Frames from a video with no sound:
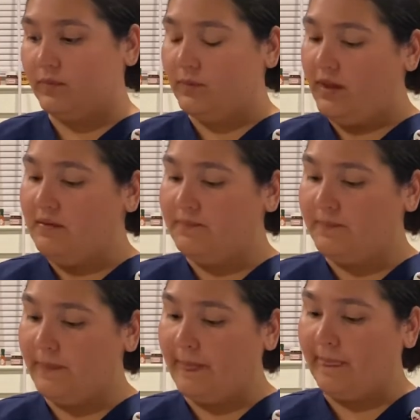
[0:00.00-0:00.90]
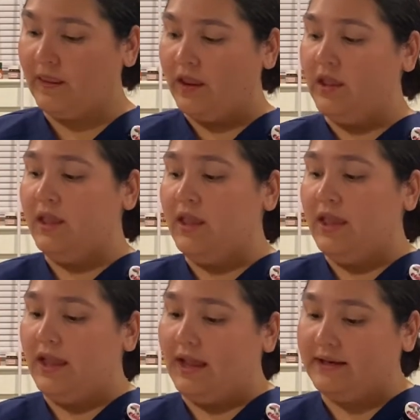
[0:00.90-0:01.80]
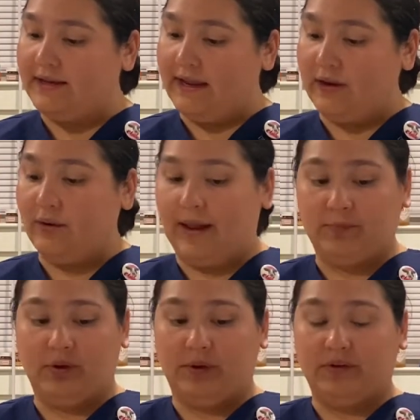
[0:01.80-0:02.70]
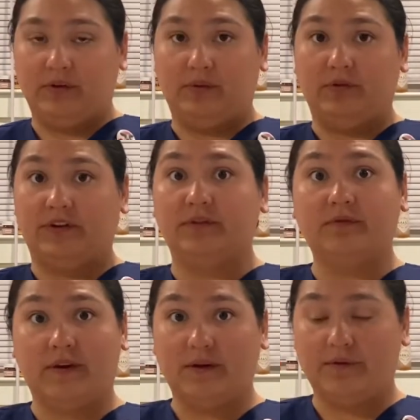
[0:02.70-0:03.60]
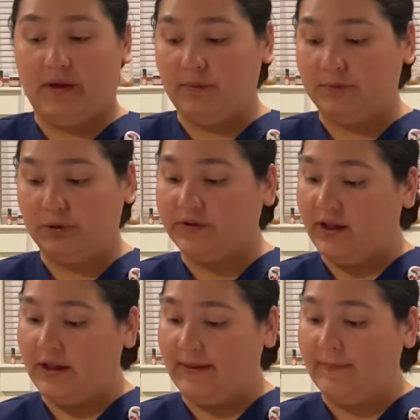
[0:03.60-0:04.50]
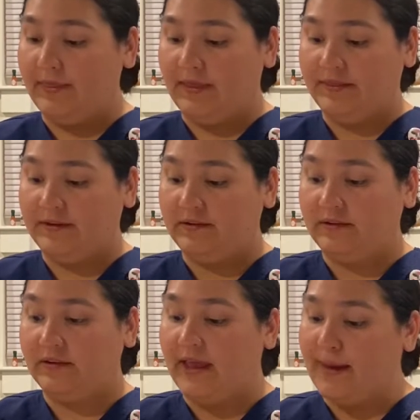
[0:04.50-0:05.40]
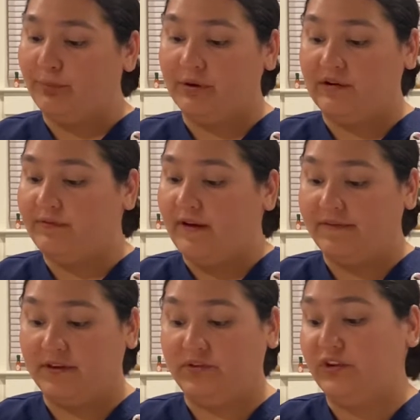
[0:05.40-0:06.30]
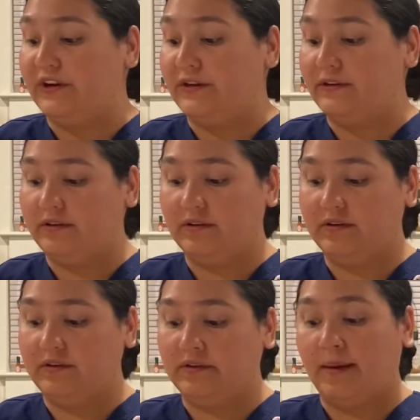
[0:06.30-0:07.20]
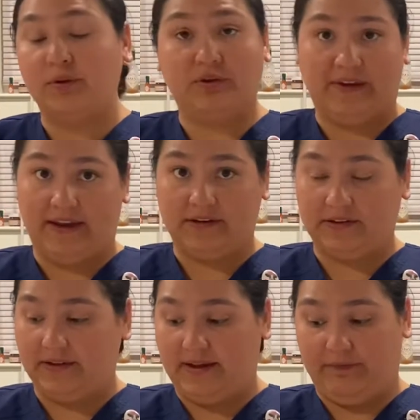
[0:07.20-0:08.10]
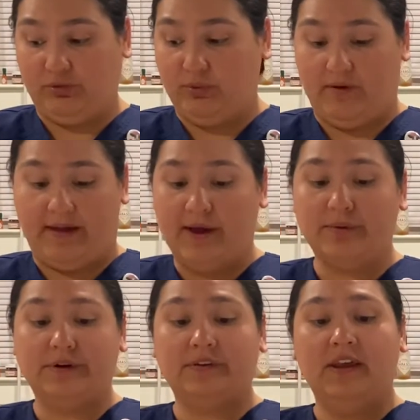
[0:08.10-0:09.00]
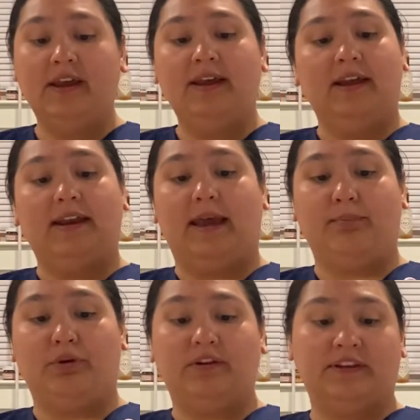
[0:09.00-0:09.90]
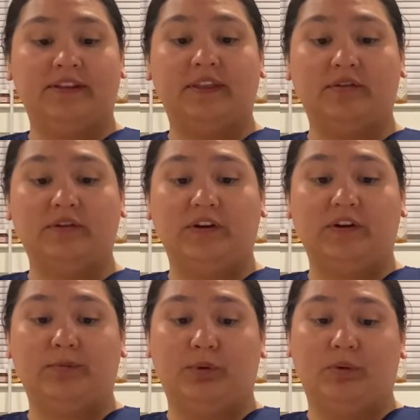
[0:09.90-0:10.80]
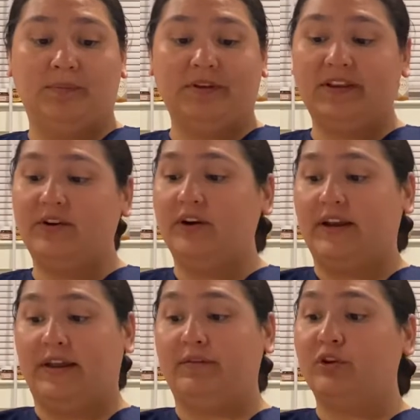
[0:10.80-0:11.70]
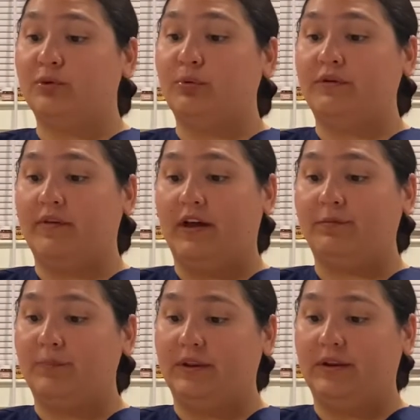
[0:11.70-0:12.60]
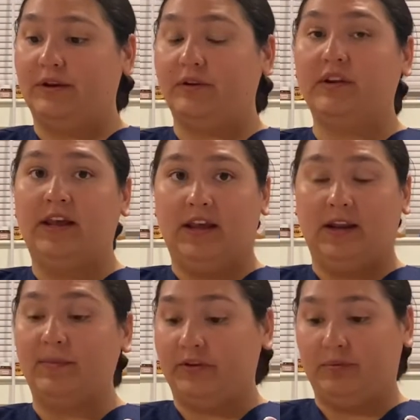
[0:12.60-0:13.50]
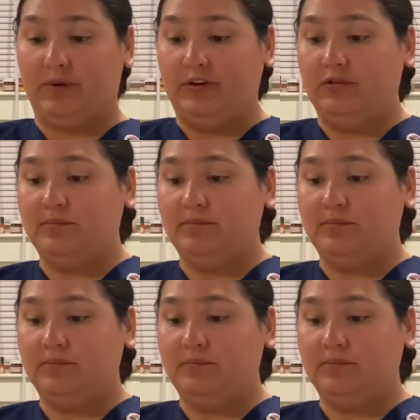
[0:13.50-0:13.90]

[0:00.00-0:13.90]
Okay. And now I'm going to just verify one more time that this is heparin 5,000 units subcutaneously every 12 hours, heparin 10,000 units per 1 milliliter, and I have 0.5 milliliters in my syringe.